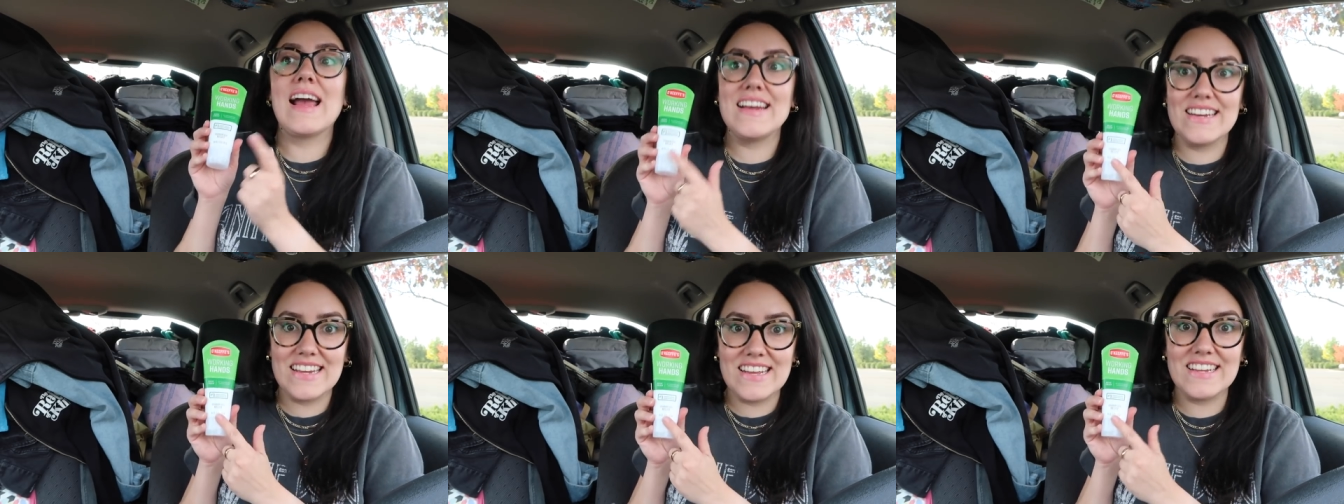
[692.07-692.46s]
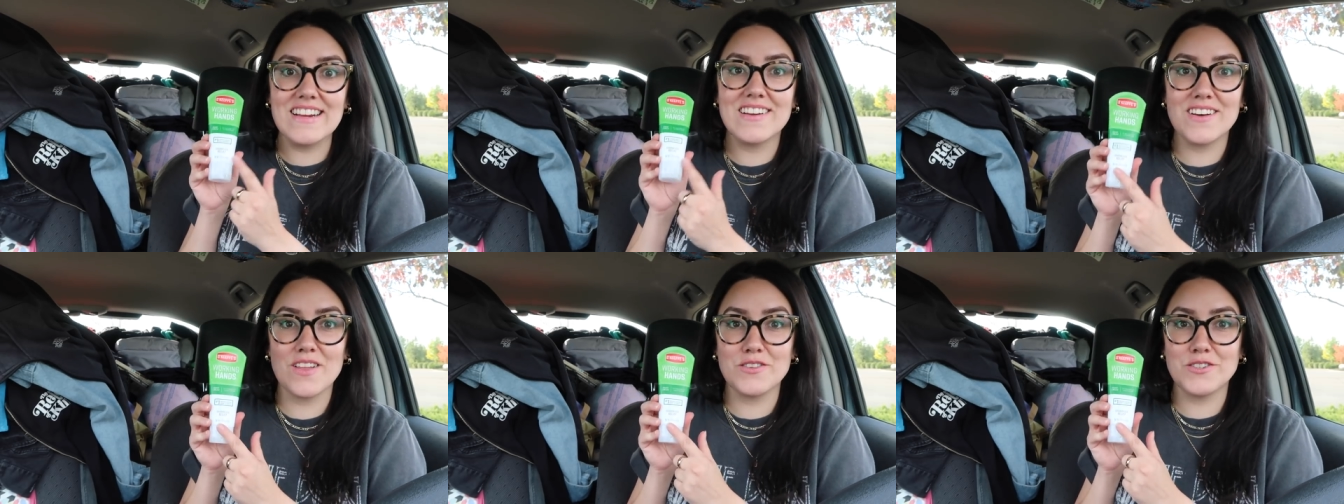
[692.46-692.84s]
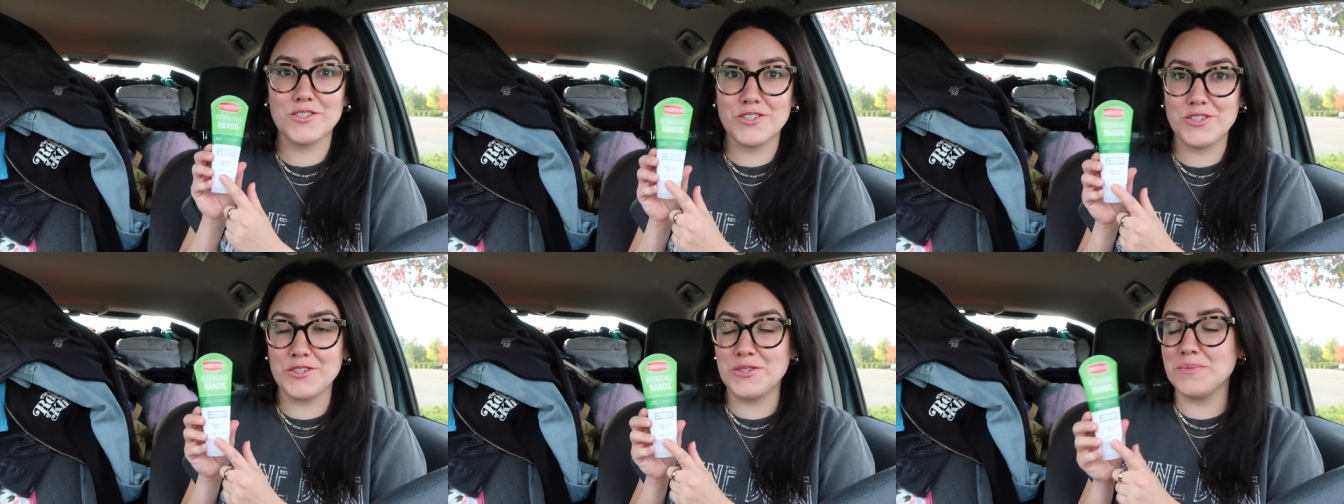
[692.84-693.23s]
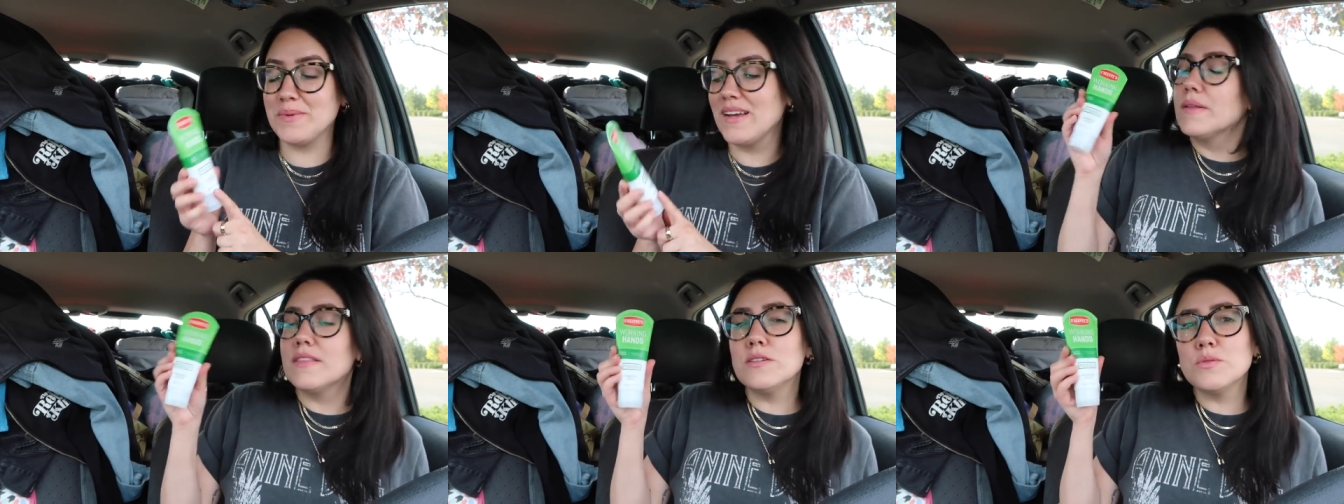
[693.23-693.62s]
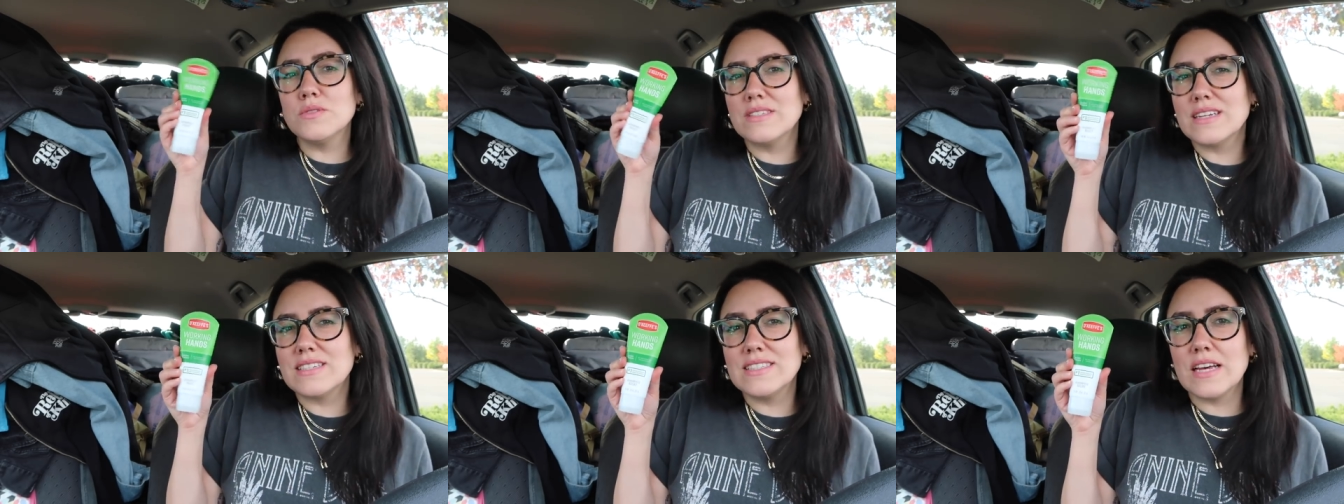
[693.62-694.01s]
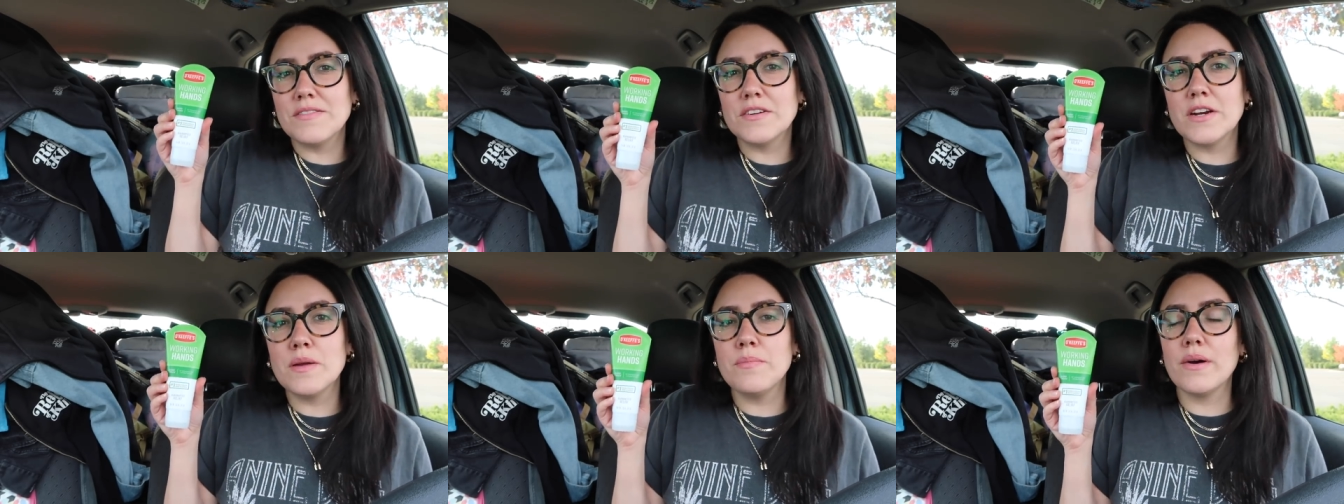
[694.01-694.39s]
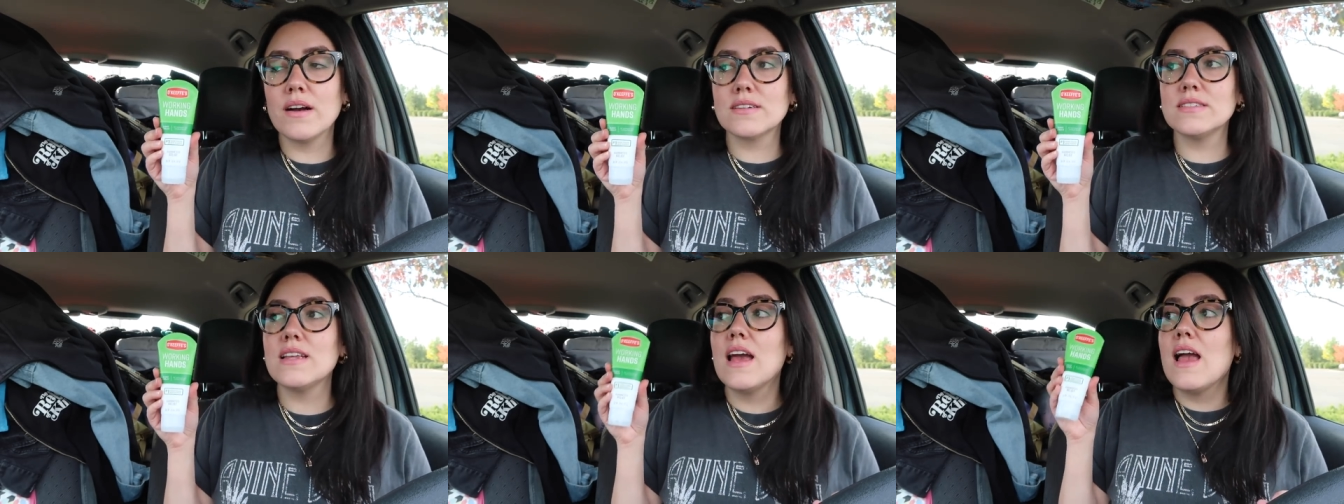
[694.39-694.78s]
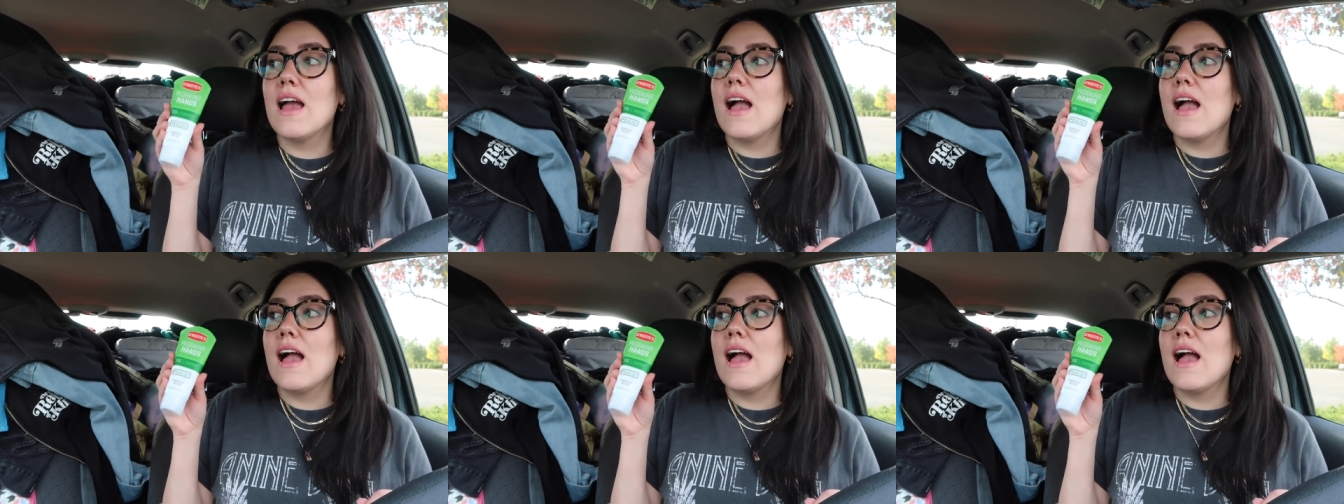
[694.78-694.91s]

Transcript: I need another tube. But this was like $7 or $8